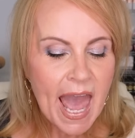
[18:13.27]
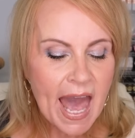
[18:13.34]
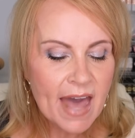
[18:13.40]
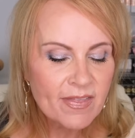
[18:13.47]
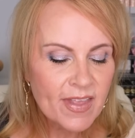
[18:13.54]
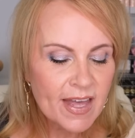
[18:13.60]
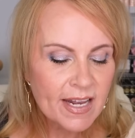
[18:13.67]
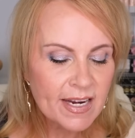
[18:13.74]

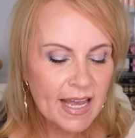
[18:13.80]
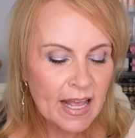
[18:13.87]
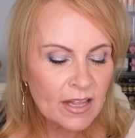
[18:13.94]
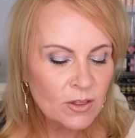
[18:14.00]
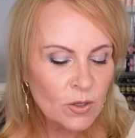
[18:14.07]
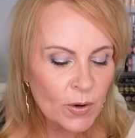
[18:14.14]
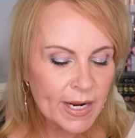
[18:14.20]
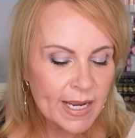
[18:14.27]
And then
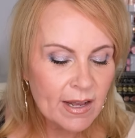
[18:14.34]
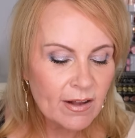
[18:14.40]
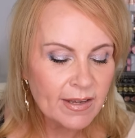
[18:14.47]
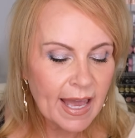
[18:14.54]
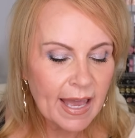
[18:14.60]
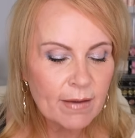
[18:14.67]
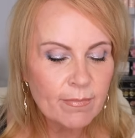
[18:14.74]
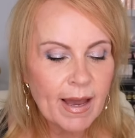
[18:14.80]
L'Oreal
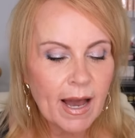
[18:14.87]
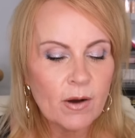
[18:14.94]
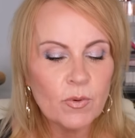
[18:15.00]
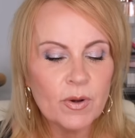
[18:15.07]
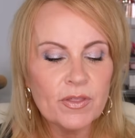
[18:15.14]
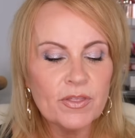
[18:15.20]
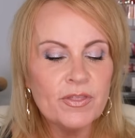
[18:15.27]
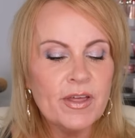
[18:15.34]
came out
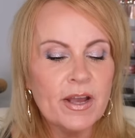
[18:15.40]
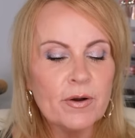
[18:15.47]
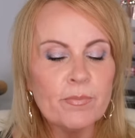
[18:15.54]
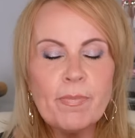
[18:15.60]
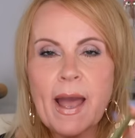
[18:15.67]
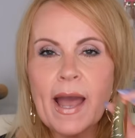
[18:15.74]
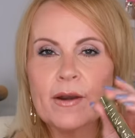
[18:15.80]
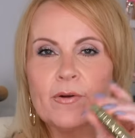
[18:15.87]
with their
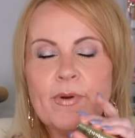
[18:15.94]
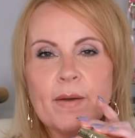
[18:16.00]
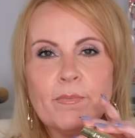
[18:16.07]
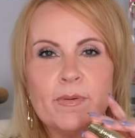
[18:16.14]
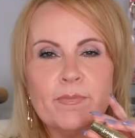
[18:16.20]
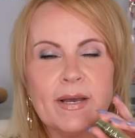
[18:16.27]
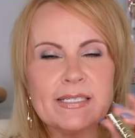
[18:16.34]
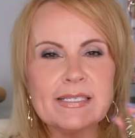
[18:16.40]

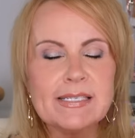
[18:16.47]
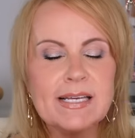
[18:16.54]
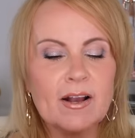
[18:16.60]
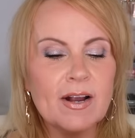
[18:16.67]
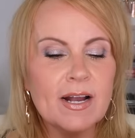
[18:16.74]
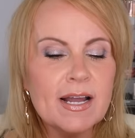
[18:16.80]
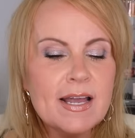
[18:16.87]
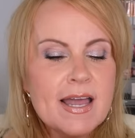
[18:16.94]
Panorama
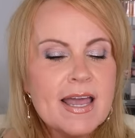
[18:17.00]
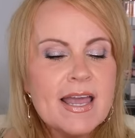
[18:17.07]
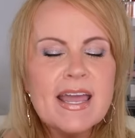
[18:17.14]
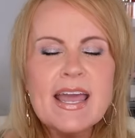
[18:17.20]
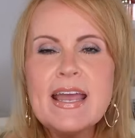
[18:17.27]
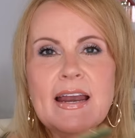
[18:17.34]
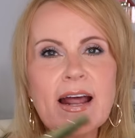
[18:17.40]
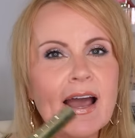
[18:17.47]
Mascara.
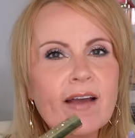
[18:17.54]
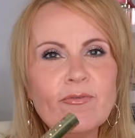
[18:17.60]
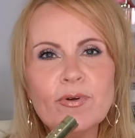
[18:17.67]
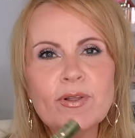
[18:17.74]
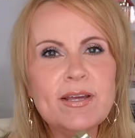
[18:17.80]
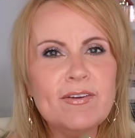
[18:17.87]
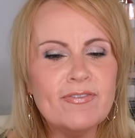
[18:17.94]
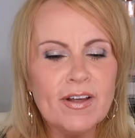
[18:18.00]
And I
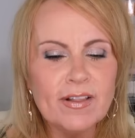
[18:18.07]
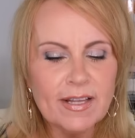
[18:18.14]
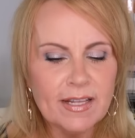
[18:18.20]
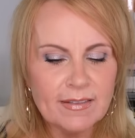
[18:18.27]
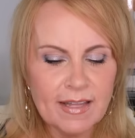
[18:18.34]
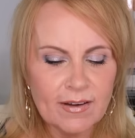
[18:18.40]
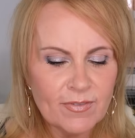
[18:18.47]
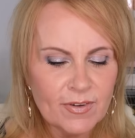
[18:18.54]
really fell
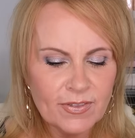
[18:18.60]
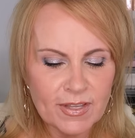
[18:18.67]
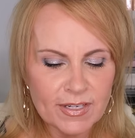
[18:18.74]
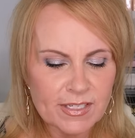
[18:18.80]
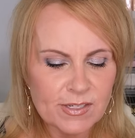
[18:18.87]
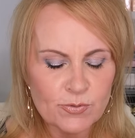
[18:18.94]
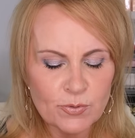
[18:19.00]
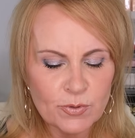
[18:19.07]
in love with
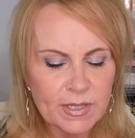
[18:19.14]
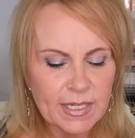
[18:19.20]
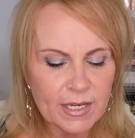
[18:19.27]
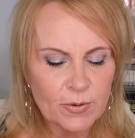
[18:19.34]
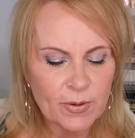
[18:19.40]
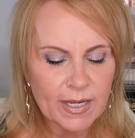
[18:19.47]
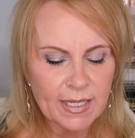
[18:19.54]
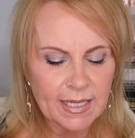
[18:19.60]
this really
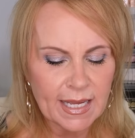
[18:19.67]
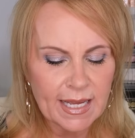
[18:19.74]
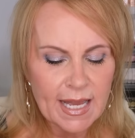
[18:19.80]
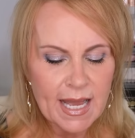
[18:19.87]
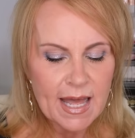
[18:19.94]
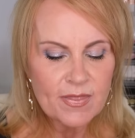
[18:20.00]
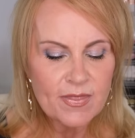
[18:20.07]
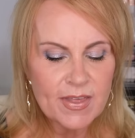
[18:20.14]
quickly.
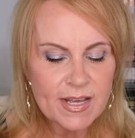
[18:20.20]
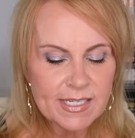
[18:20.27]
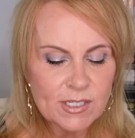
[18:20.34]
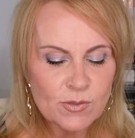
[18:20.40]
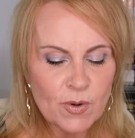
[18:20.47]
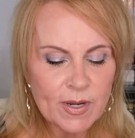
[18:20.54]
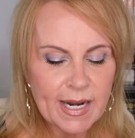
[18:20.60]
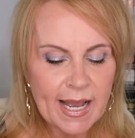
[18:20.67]

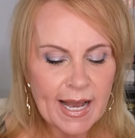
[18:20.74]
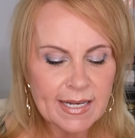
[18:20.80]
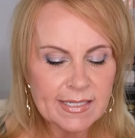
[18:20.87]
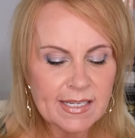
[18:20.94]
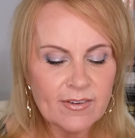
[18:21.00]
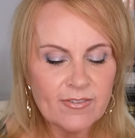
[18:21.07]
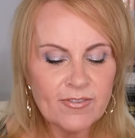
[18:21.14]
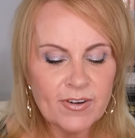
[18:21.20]
This one
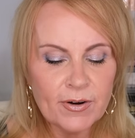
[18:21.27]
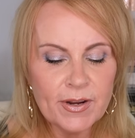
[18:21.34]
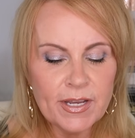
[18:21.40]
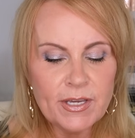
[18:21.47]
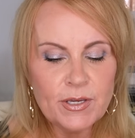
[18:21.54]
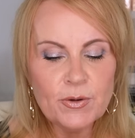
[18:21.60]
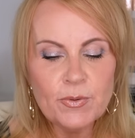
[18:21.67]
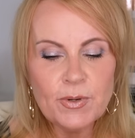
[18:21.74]
has a very
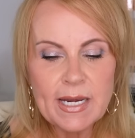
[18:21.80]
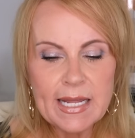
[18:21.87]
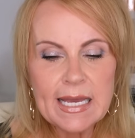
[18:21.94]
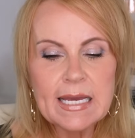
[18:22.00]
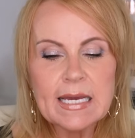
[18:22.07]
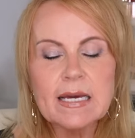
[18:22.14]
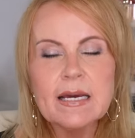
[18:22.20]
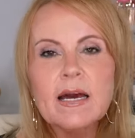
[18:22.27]

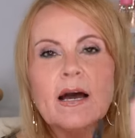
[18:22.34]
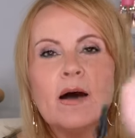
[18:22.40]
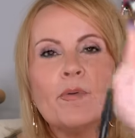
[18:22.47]
unique